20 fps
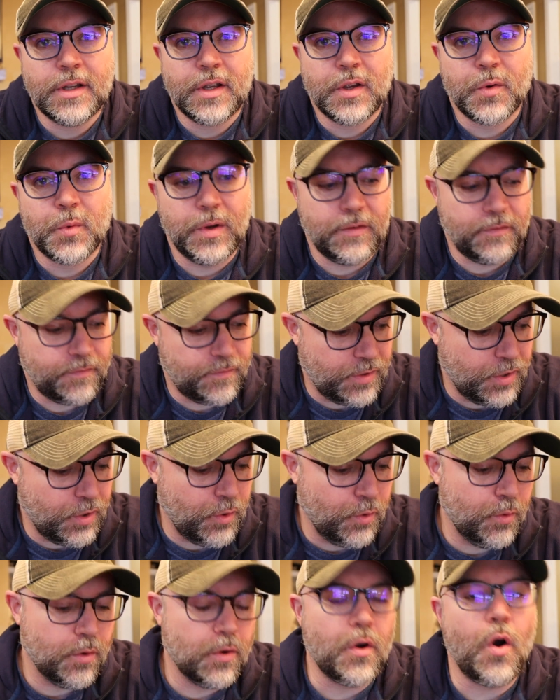
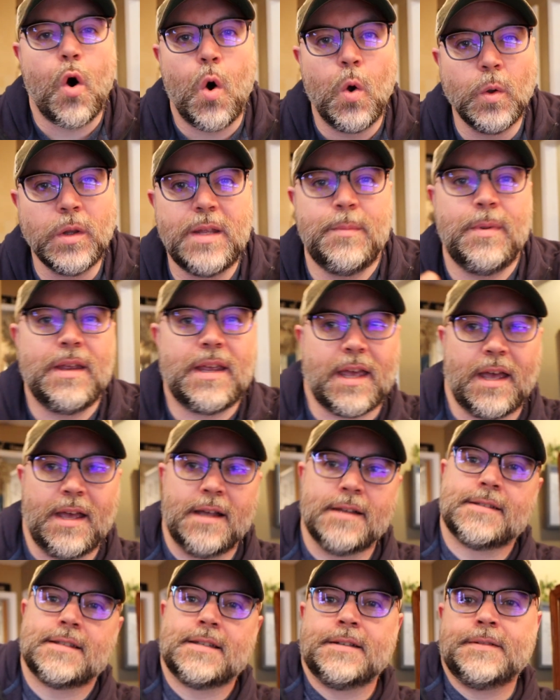review, only
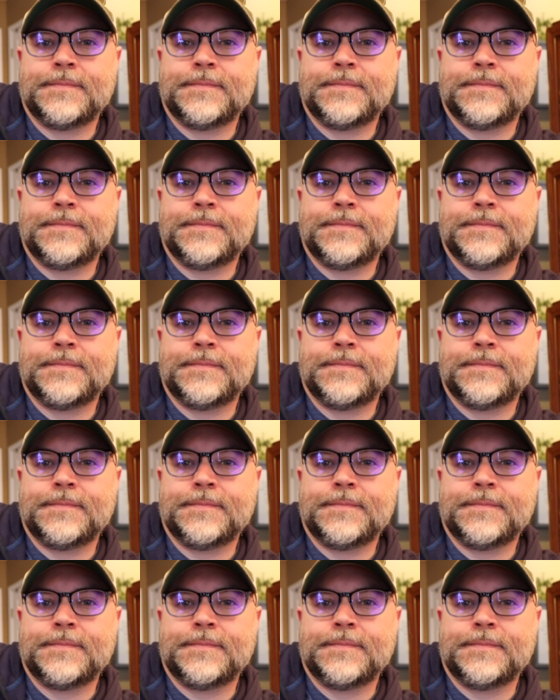because